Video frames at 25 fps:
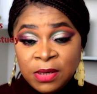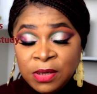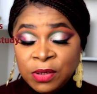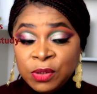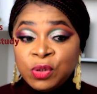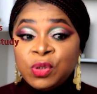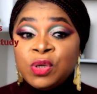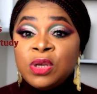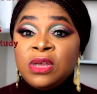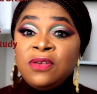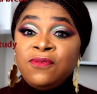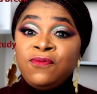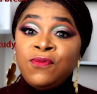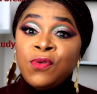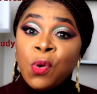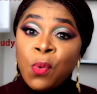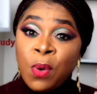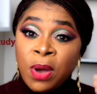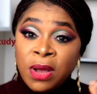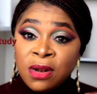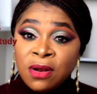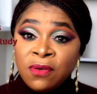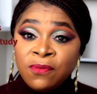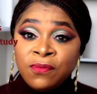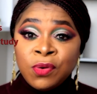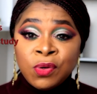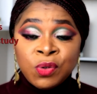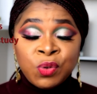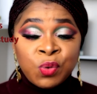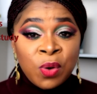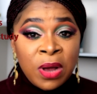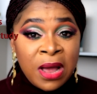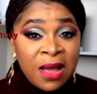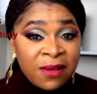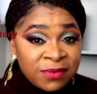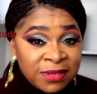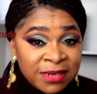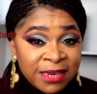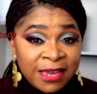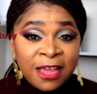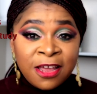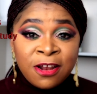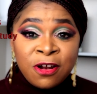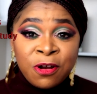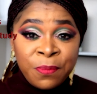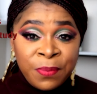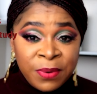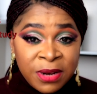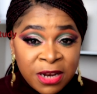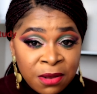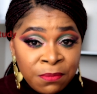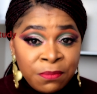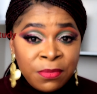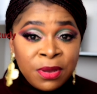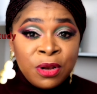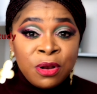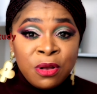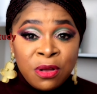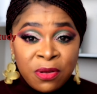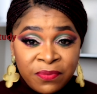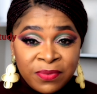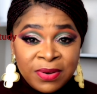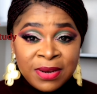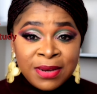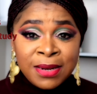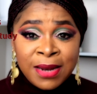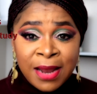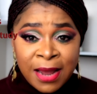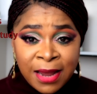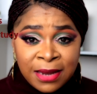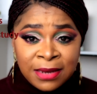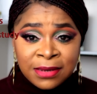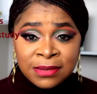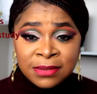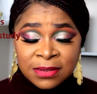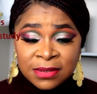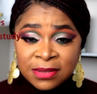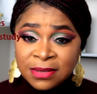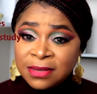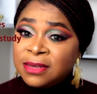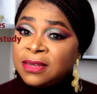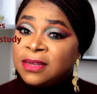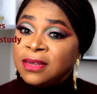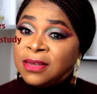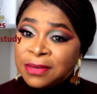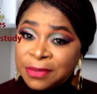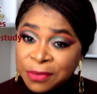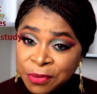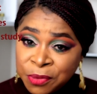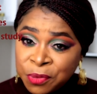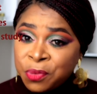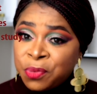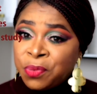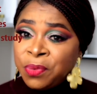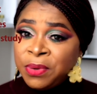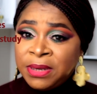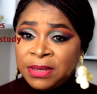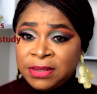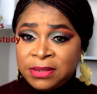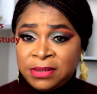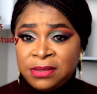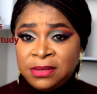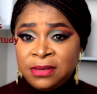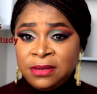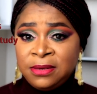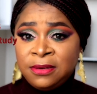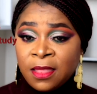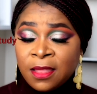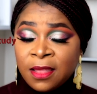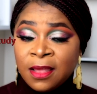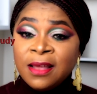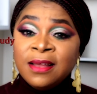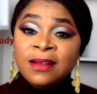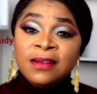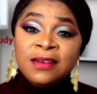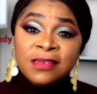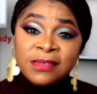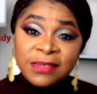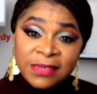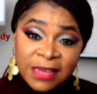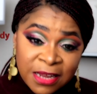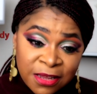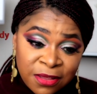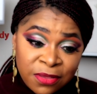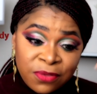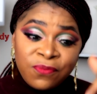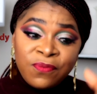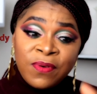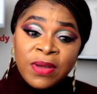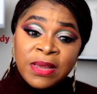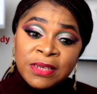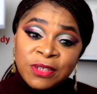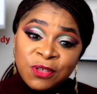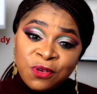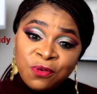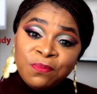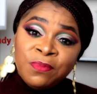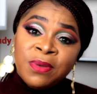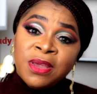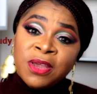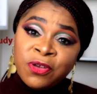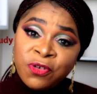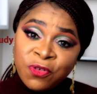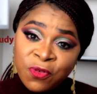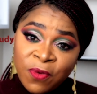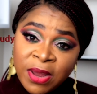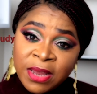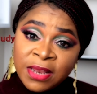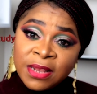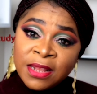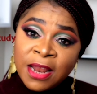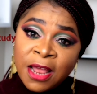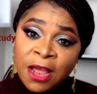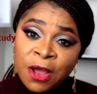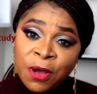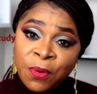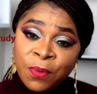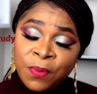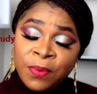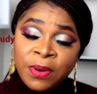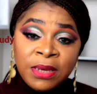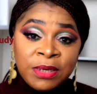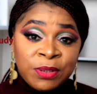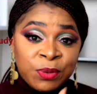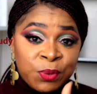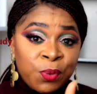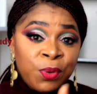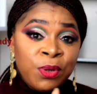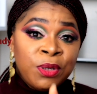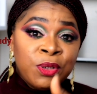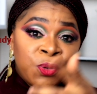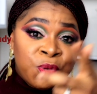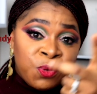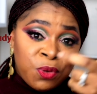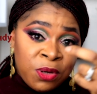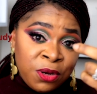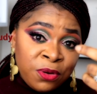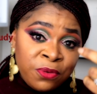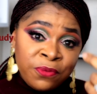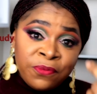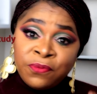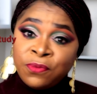So if you're one of those who have to get up in the middle of the night, do it. The sacrifice you make right now is going to heal